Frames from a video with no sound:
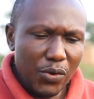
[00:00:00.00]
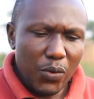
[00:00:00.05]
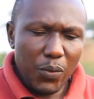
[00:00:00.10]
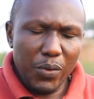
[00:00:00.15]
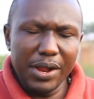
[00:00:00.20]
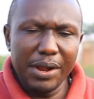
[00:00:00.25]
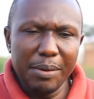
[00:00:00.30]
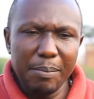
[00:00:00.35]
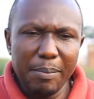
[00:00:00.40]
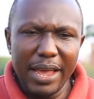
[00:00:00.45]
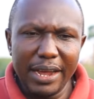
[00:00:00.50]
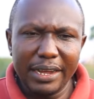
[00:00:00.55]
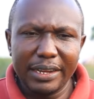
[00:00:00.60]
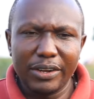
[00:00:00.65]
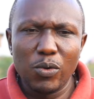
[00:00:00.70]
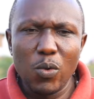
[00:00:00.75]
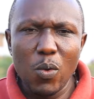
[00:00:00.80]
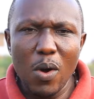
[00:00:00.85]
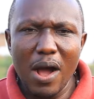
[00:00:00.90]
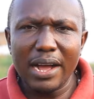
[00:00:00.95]
will
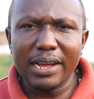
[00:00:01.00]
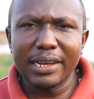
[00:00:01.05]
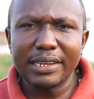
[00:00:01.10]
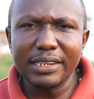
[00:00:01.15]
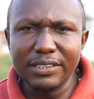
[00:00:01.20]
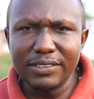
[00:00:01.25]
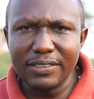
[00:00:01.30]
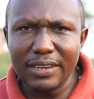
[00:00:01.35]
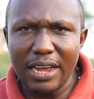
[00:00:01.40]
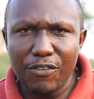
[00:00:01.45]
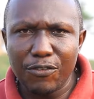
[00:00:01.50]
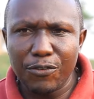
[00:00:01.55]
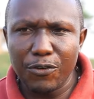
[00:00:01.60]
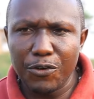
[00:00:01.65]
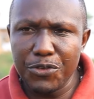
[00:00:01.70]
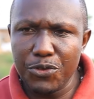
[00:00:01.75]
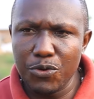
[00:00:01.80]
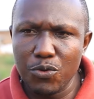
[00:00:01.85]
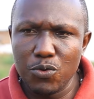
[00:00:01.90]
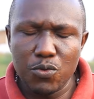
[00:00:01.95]
make work easier for
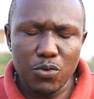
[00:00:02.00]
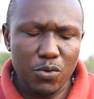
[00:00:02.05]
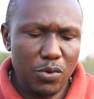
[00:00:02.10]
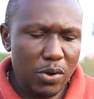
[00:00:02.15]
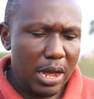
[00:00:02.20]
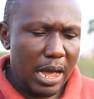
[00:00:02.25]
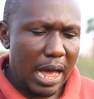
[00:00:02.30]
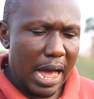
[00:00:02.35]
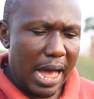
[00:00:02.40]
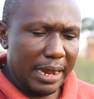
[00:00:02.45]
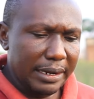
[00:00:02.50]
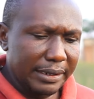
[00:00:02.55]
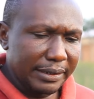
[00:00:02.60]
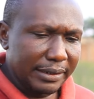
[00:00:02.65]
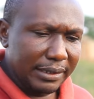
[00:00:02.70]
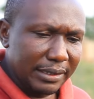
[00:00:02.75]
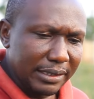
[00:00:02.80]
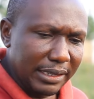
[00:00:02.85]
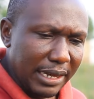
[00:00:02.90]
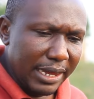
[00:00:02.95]
you, and
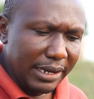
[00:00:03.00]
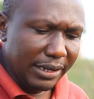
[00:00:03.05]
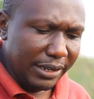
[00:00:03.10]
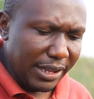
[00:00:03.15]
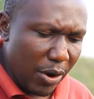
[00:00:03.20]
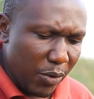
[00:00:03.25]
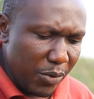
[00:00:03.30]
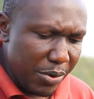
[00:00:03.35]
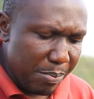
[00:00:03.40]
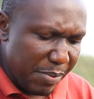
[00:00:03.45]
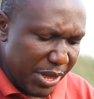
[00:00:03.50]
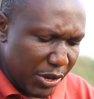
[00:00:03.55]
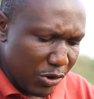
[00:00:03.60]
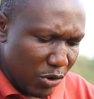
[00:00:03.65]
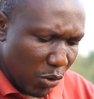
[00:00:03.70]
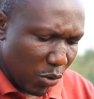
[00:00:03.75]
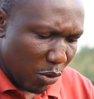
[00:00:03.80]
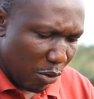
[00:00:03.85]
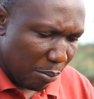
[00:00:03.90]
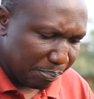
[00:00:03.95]
then there will be
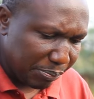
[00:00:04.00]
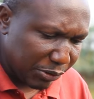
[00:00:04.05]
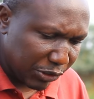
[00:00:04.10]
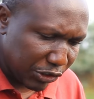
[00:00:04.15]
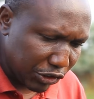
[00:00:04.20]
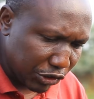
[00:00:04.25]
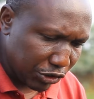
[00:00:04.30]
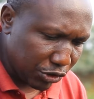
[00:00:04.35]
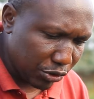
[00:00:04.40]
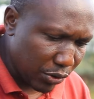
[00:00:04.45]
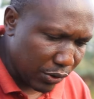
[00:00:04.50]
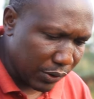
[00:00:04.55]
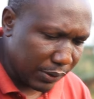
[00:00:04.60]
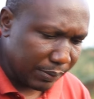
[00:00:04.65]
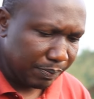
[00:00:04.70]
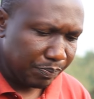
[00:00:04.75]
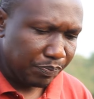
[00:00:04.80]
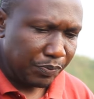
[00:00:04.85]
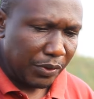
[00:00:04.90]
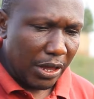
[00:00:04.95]
no
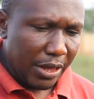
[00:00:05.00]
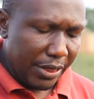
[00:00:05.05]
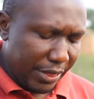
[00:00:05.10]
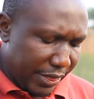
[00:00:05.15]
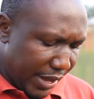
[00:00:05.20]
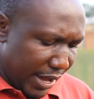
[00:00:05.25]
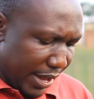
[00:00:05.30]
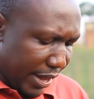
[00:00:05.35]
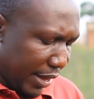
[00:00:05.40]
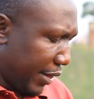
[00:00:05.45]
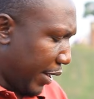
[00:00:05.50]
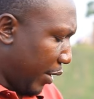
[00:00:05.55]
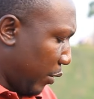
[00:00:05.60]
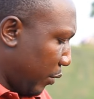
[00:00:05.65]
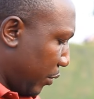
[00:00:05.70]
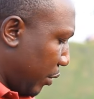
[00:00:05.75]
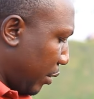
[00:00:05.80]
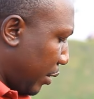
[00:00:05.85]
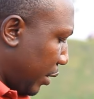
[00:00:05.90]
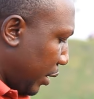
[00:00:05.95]
competition.
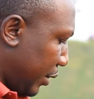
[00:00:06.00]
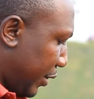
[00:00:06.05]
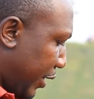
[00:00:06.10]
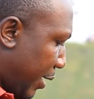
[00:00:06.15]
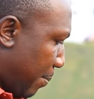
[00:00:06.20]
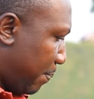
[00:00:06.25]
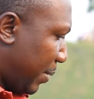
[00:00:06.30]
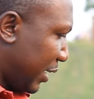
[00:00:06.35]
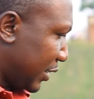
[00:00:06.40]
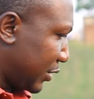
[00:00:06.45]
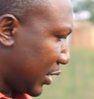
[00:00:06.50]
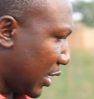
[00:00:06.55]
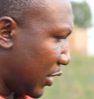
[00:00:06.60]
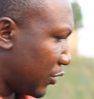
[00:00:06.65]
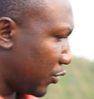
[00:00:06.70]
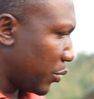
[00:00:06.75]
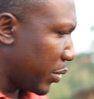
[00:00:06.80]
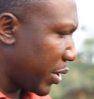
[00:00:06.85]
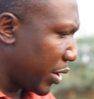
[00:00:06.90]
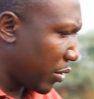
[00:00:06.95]
The
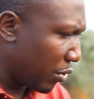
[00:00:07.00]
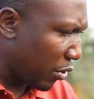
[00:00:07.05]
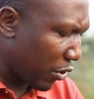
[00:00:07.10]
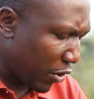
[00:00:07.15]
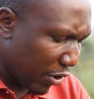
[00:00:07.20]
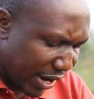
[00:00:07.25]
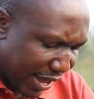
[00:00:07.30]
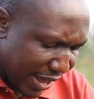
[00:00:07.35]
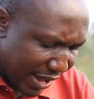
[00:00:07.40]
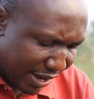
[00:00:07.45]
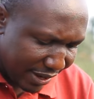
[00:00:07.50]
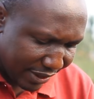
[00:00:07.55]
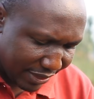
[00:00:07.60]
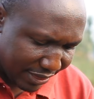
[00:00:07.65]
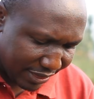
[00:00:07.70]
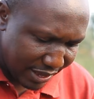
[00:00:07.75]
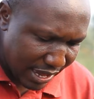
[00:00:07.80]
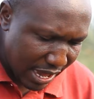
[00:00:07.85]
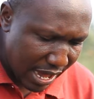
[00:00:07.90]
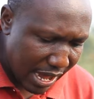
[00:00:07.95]
pastures will grow
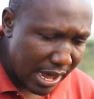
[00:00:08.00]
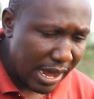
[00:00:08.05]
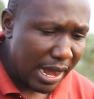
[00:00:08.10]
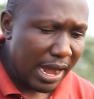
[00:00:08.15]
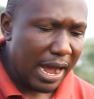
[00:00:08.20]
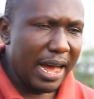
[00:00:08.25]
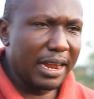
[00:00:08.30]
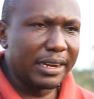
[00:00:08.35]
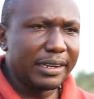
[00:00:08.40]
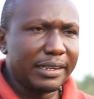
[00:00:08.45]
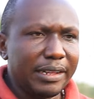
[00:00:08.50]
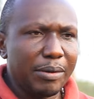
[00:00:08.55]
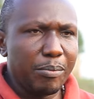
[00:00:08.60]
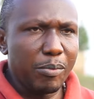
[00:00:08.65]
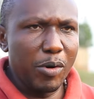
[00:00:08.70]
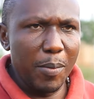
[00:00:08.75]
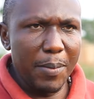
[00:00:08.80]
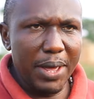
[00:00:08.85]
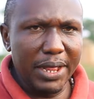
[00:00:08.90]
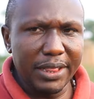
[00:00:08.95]
healthier, and the
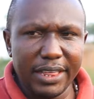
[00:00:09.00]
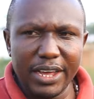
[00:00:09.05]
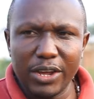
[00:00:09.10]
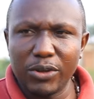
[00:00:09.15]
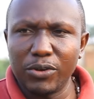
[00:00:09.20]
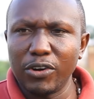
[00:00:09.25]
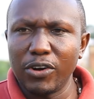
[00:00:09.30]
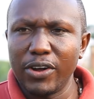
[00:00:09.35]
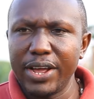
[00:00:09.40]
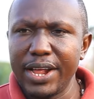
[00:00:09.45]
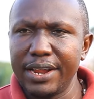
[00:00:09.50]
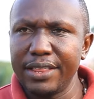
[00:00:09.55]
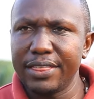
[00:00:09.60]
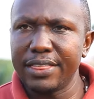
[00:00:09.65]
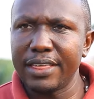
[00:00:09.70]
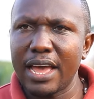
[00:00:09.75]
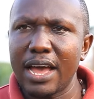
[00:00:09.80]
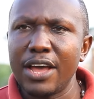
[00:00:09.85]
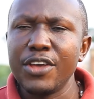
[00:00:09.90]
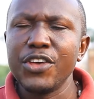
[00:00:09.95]
moment they grow
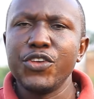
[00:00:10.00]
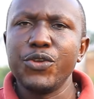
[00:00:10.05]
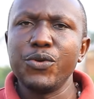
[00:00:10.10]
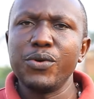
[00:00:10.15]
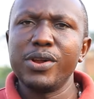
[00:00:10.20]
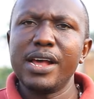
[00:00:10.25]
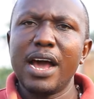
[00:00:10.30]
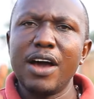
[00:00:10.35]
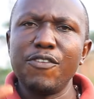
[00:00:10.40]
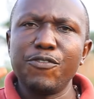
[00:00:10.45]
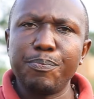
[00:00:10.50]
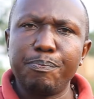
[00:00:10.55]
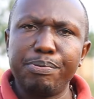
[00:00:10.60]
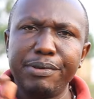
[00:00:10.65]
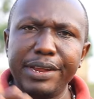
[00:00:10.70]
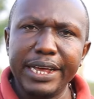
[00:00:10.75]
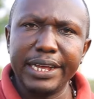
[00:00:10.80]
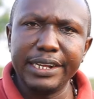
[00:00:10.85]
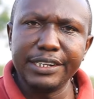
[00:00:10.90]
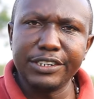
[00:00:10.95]
healthier, you will have
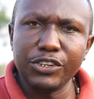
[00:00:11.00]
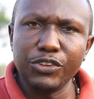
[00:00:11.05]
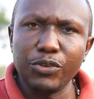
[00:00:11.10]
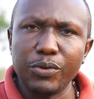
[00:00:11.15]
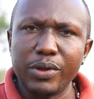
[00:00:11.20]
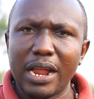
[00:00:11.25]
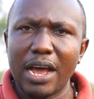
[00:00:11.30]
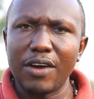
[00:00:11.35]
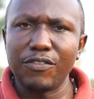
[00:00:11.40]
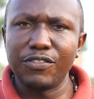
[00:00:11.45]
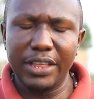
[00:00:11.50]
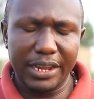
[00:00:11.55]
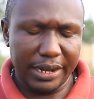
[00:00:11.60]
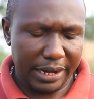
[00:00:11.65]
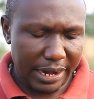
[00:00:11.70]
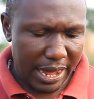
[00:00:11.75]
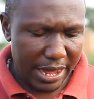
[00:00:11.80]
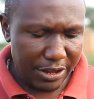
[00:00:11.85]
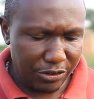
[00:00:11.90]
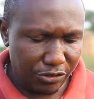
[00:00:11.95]
plenty, you will have
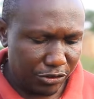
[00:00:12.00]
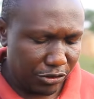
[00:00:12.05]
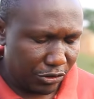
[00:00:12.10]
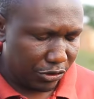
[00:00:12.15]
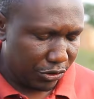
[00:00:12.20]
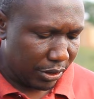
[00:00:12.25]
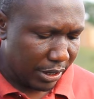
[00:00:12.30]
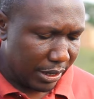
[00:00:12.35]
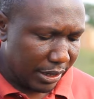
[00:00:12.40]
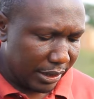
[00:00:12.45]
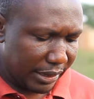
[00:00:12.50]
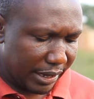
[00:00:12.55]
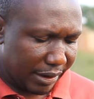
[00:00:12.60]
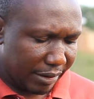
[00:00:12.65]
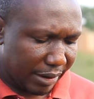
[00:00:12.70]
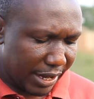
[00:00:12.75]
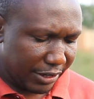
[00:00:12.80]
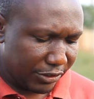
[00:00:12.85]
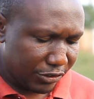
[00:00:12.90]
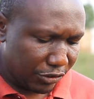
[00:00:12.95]
the
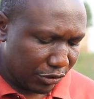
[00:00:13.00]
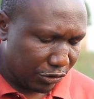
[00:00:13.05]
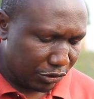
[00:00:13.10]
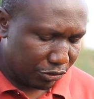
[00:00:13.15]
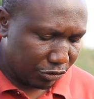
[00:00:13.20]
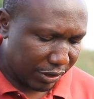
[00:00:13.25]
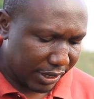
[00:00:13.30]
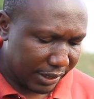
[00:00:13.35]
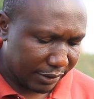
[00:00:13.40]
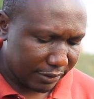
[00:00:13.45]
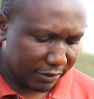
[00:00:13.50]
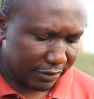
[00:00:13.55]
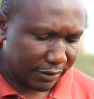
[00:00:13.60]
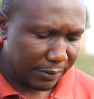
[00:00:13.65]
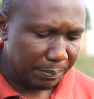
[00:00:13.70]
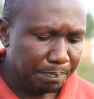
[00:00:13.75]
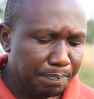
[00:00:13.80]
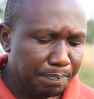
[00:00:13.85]
right nutrients.